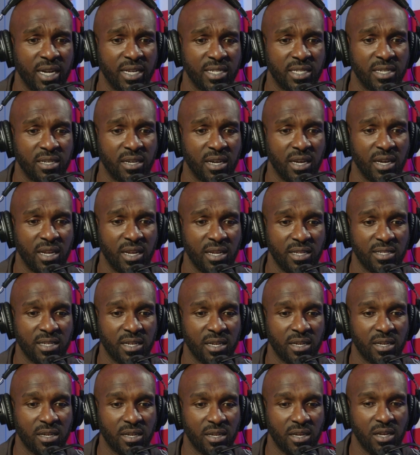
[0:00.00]
it is
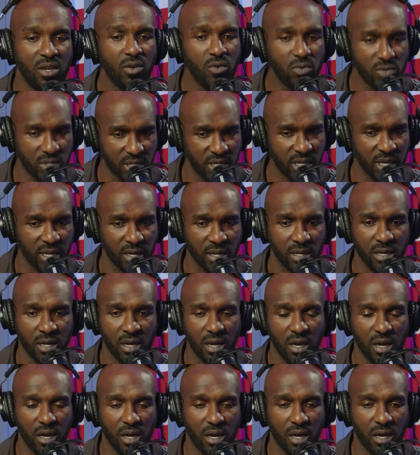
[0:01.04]
a huge thing
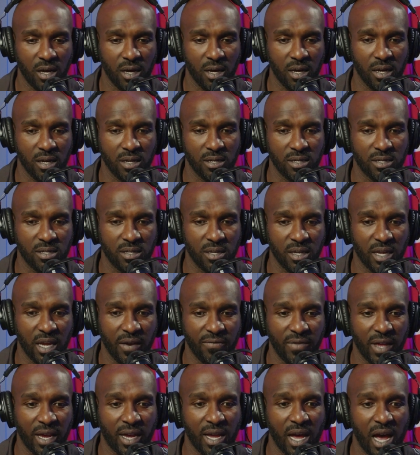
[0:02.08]
to
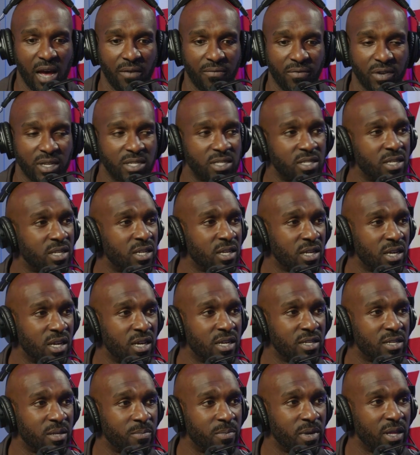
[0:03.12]
give that confidence to the
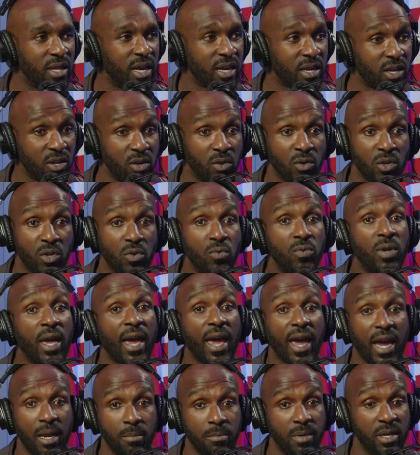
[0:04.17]
kids to be like, you know, you
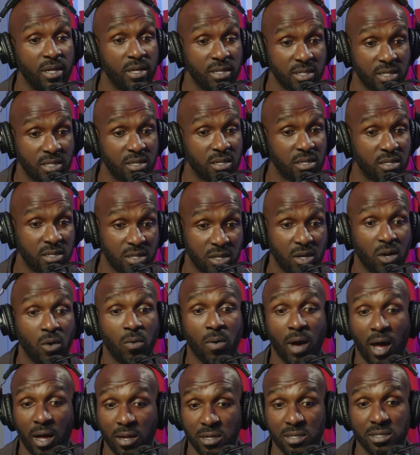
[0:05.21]
can be this, to
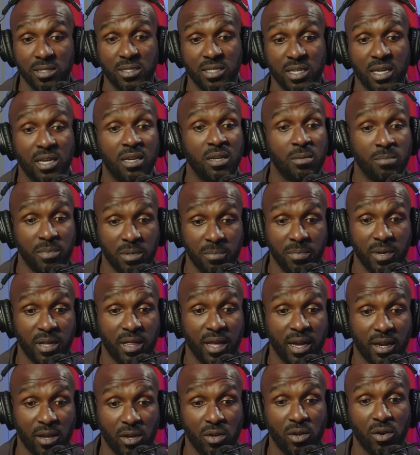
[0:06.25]
go out and see them and be
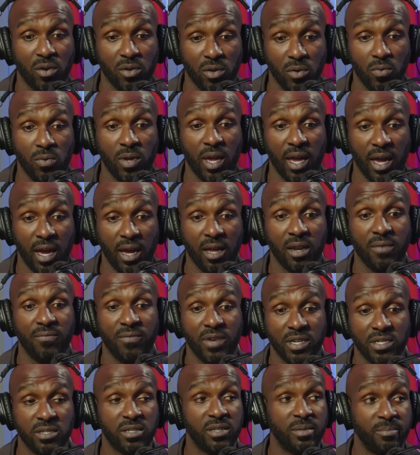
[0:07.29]
like, you know, you can
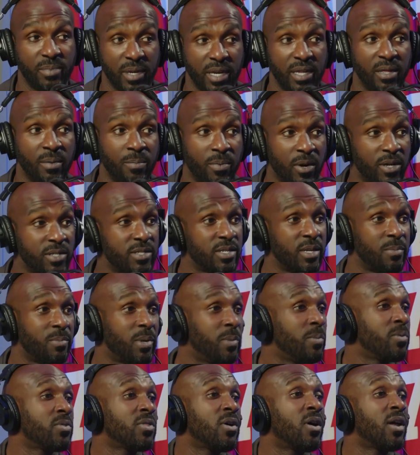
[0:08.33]
eventually be the person that
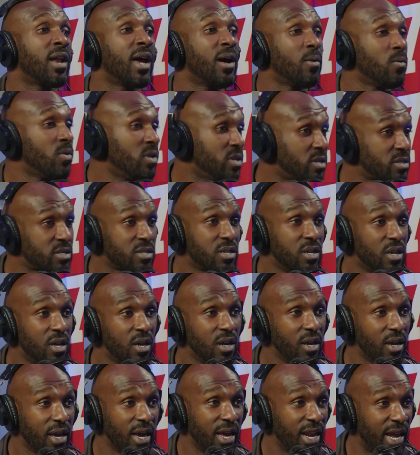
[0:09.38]
people thought I was.
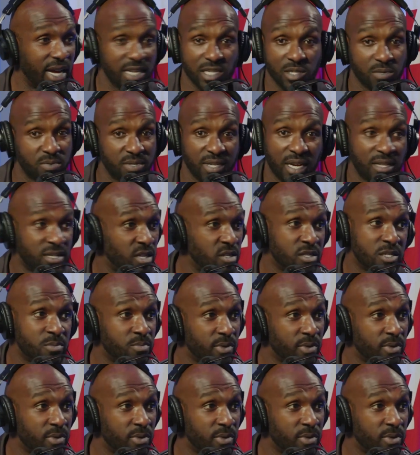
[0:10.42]
And I just was out there